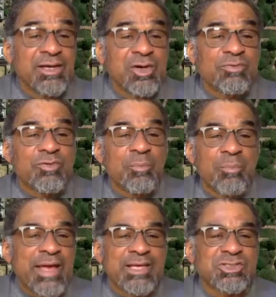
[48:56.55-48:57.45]
We've got
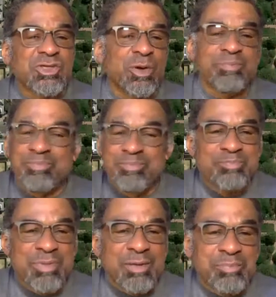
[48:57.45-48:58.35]
mayors who are
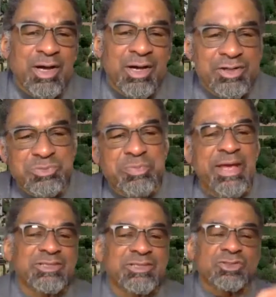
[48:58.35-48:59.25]
big parks
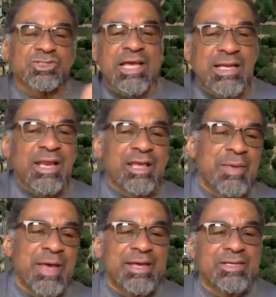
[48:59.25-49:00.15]
mayors or cycling
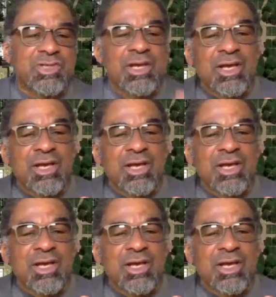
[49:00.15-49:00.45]
mayors.